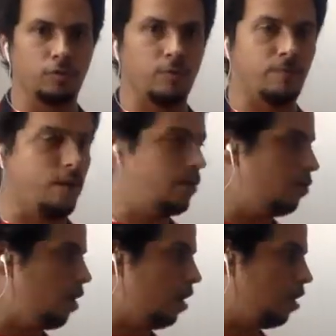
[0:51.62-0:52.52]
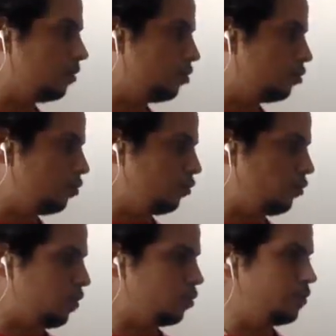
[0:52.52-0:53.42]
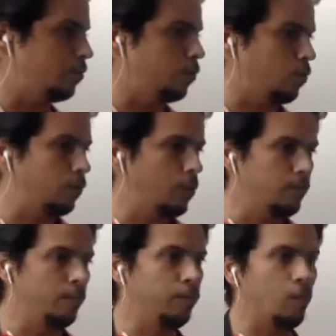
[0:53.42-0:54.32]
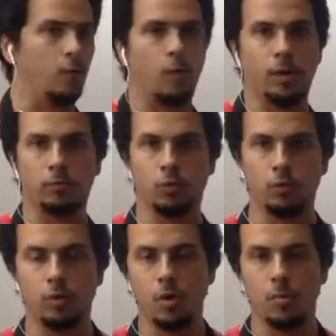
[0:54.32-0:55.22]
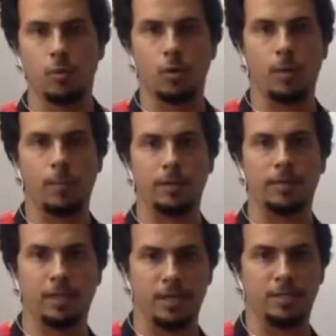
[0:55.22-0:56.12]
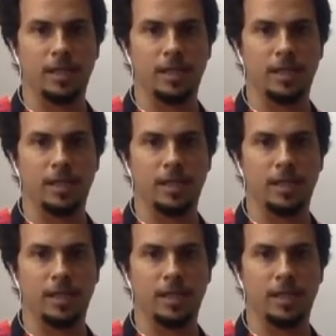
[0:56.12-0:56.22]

very well understood first before we want to do more complex things.